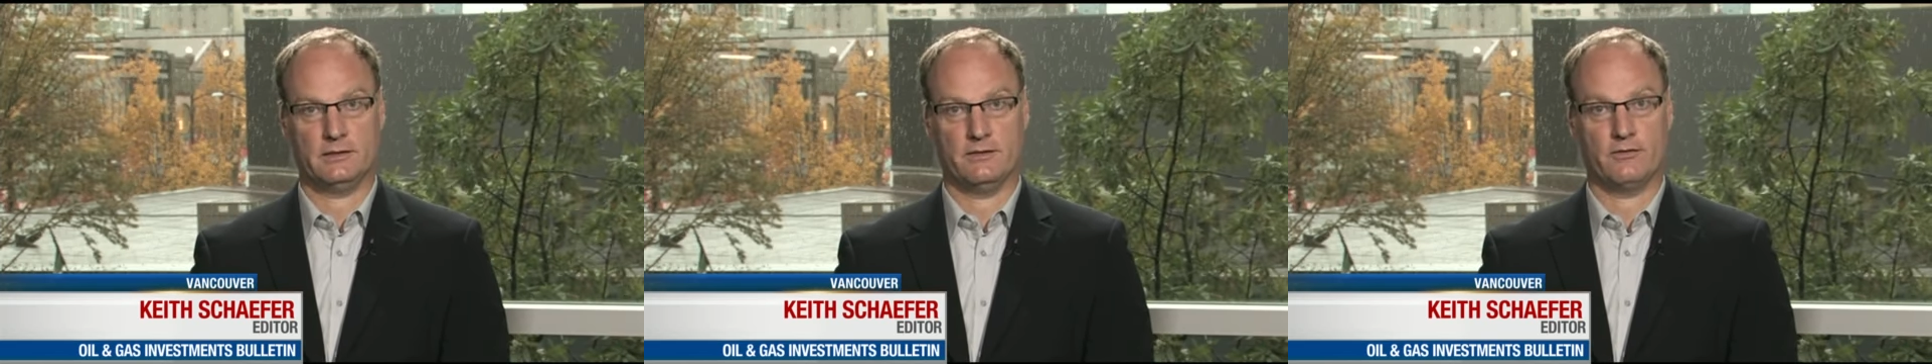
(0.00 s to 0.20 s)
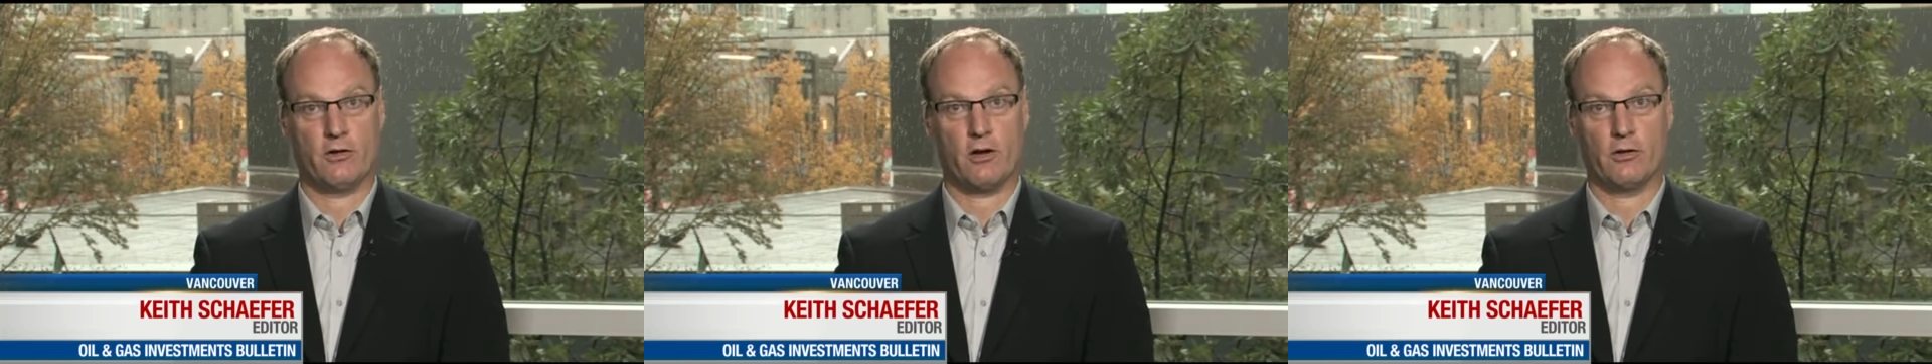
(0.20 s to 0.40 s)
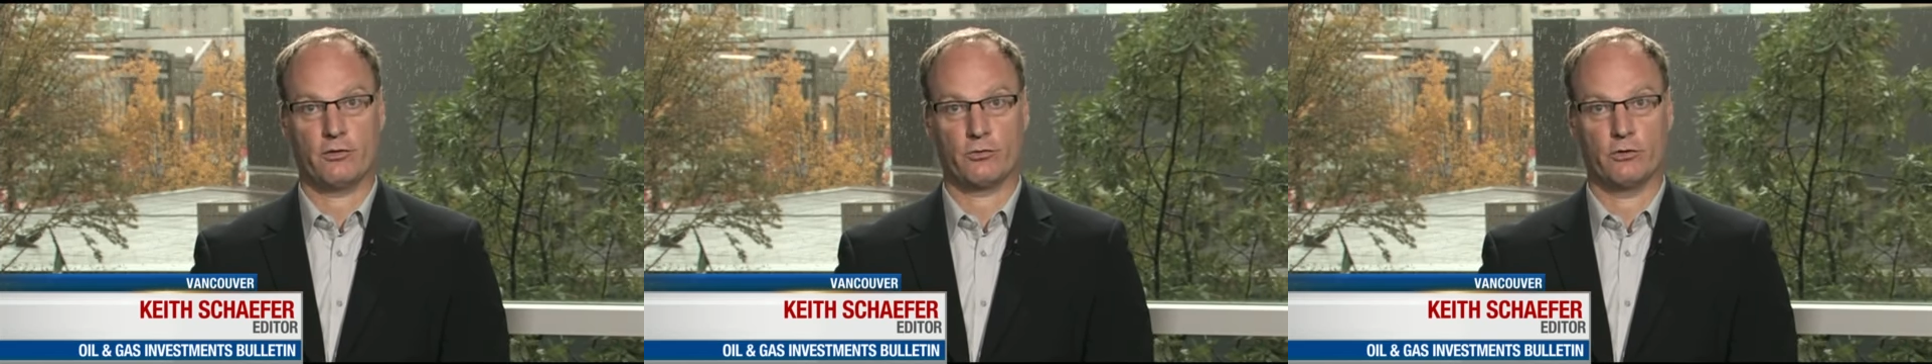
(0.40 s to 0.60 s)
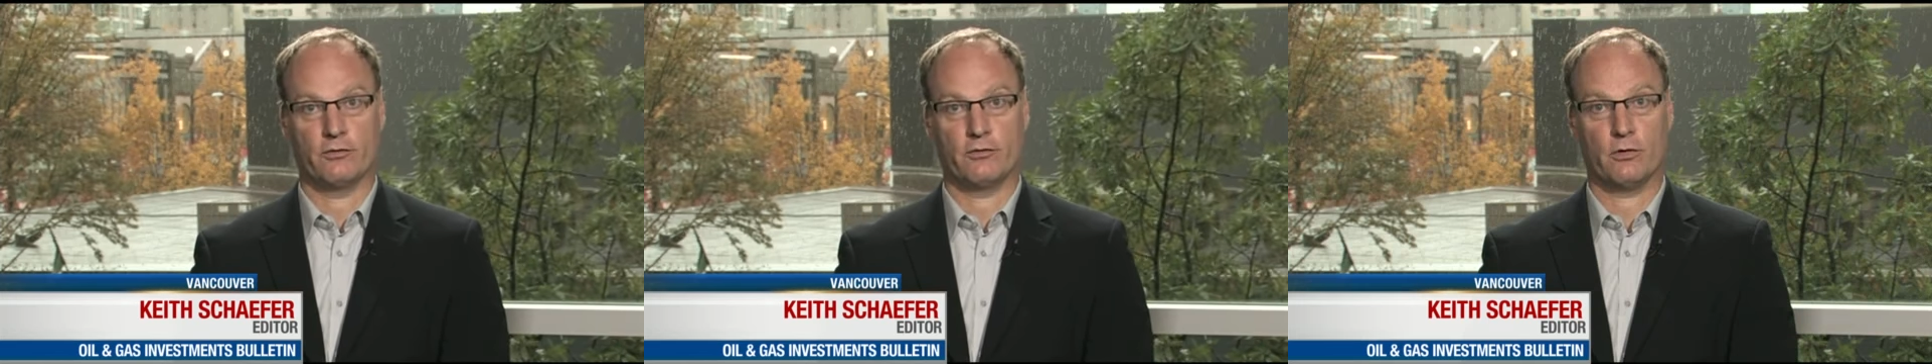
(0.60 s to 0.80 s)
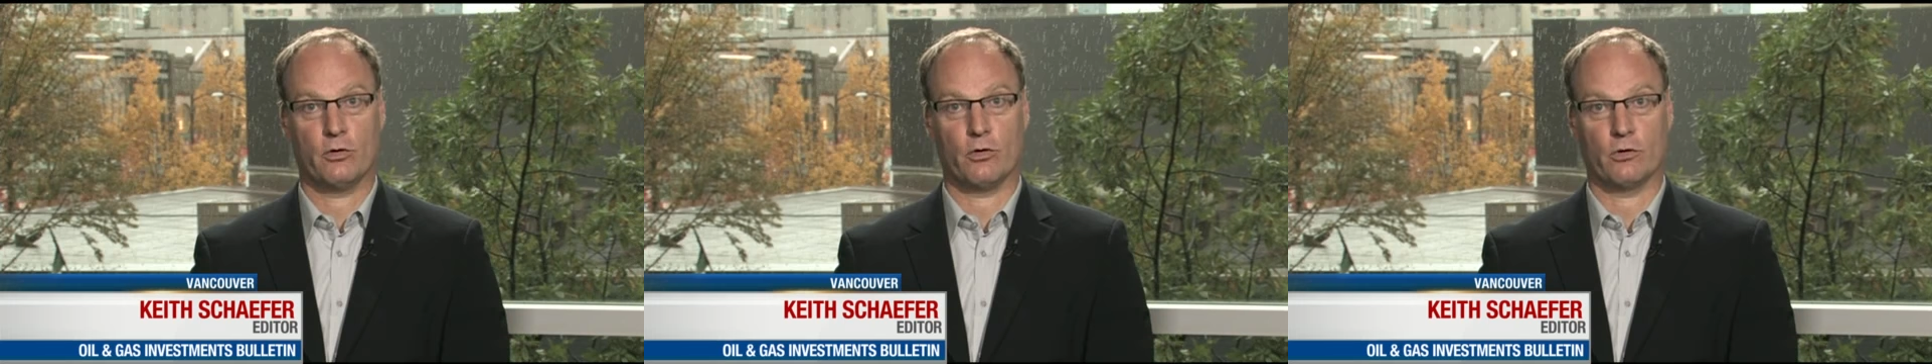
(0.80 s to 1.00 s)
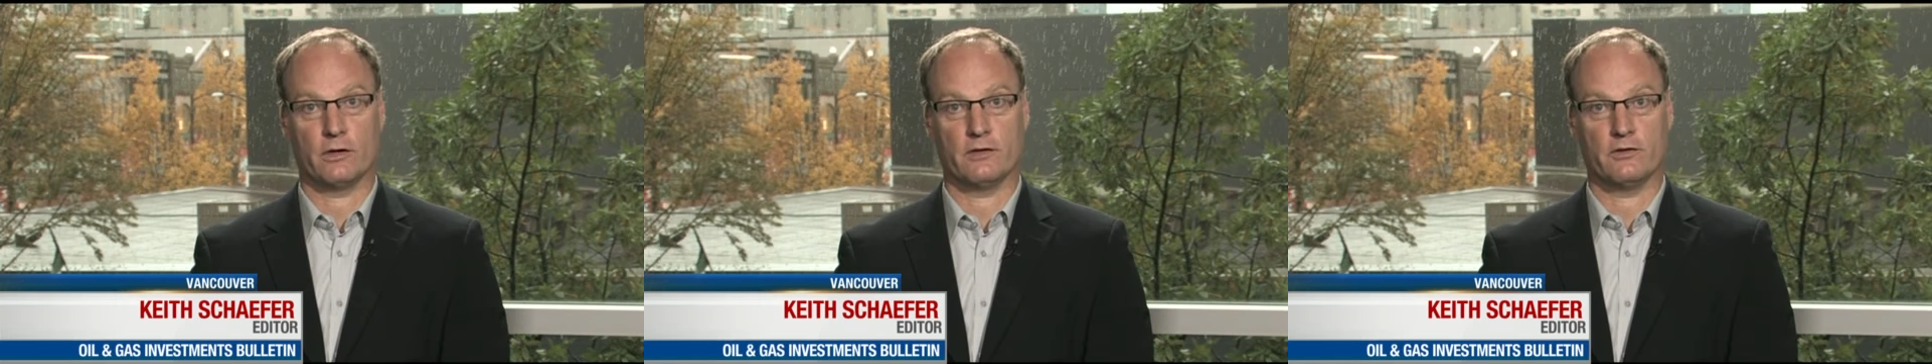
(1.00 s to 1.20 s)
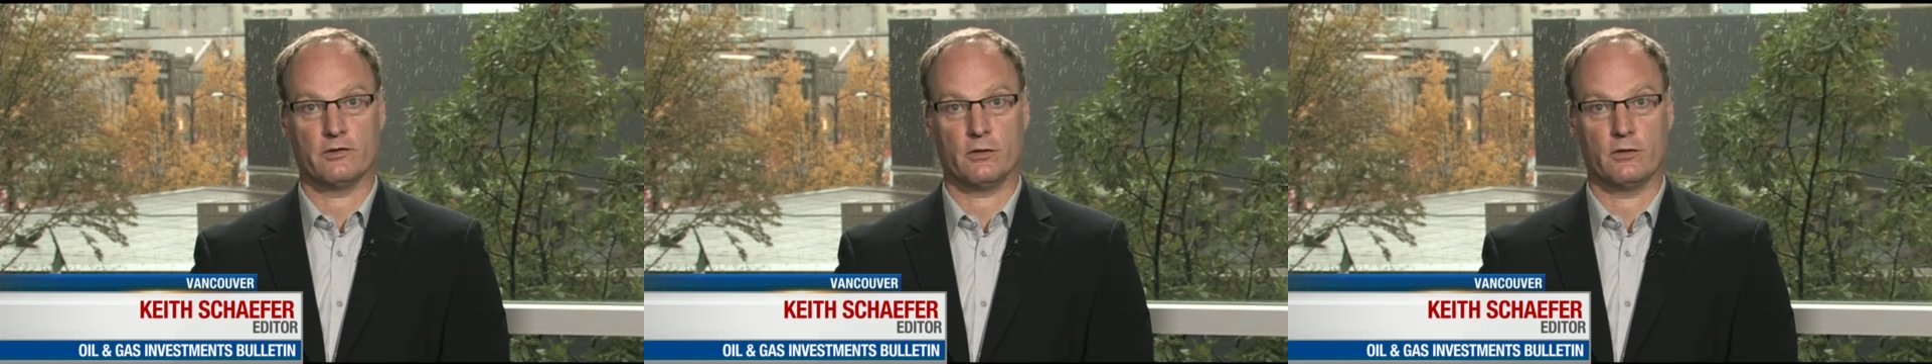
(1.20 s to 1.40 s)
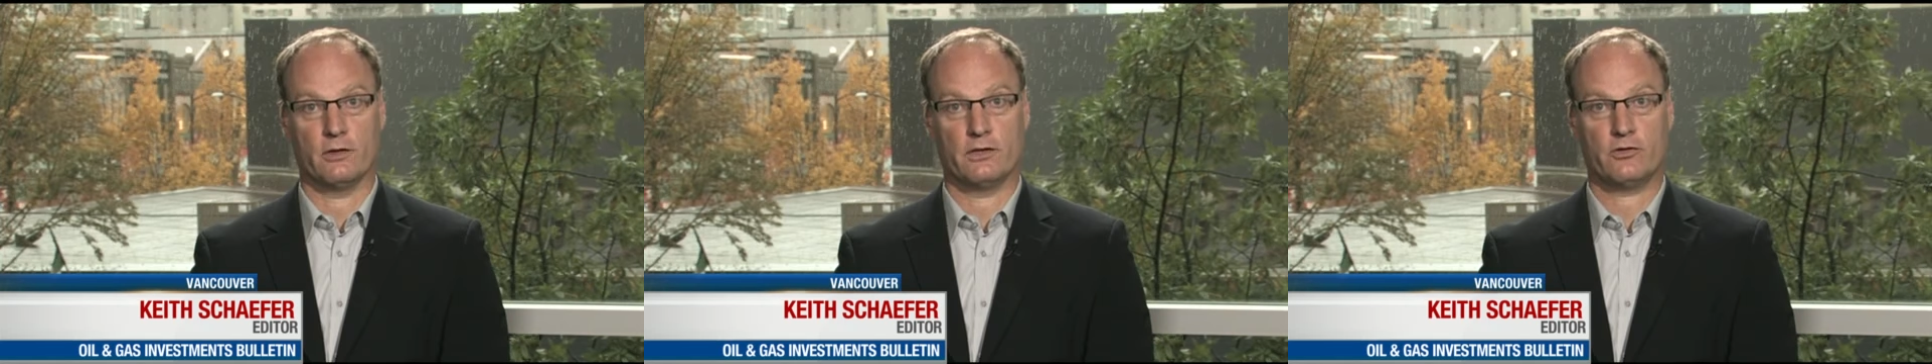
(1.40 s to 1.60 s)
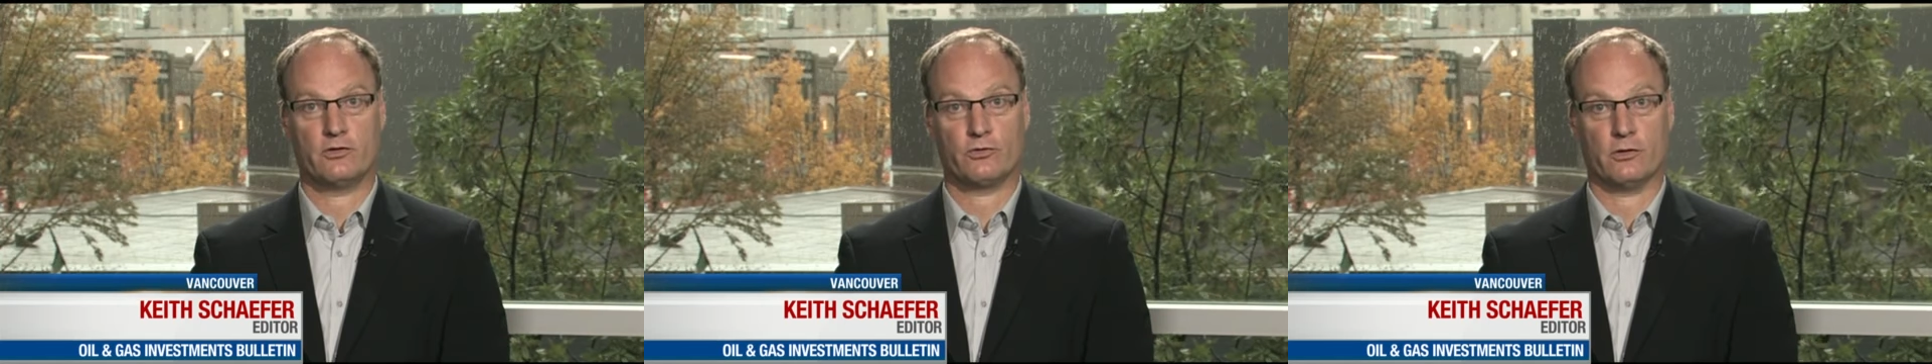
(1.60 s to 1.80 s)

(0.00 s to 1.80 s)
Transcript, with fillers: They've fallen through the floor. And so this